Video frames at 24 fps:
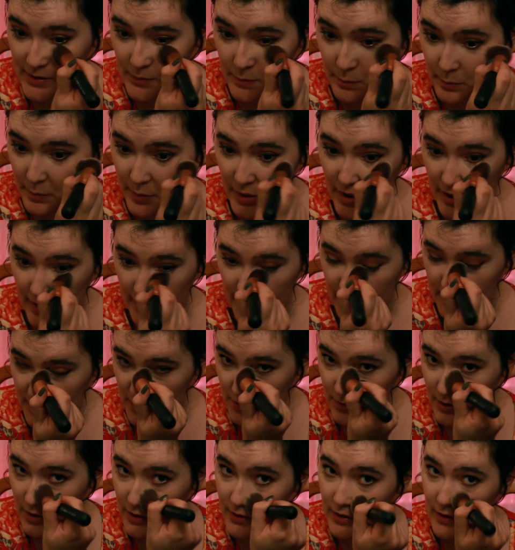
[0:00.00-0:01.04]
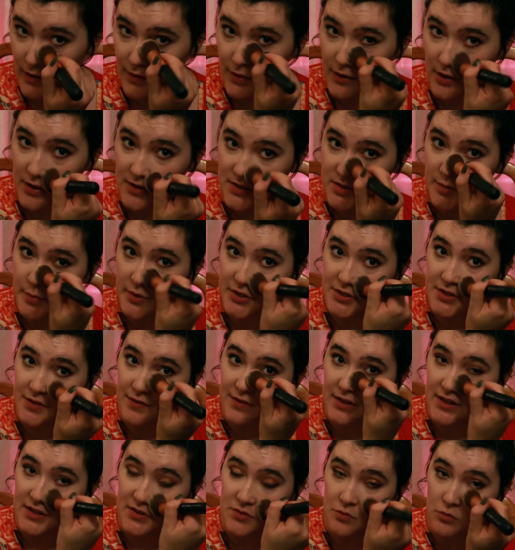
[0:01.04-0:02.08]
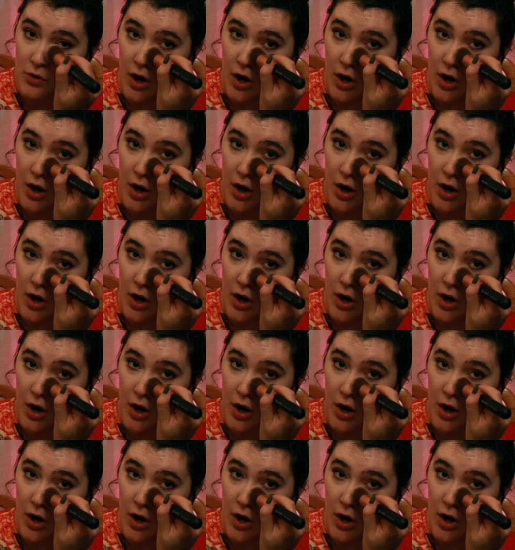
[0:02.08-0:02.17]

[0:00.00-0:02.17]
but you know that there's a bunch of these